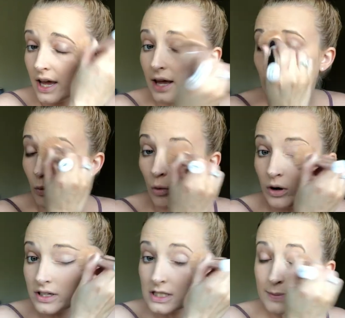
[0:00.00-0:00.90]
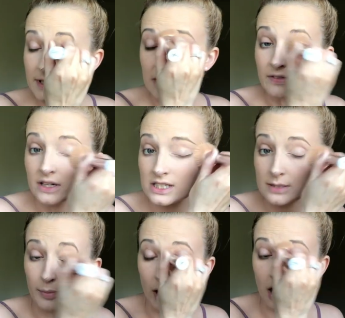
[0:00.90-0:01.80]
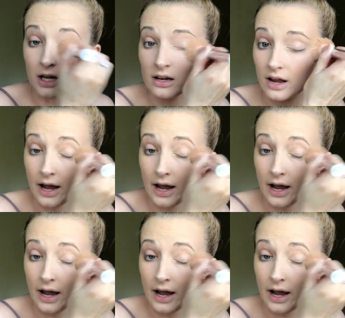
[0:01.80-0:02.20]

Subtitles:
in one specific spot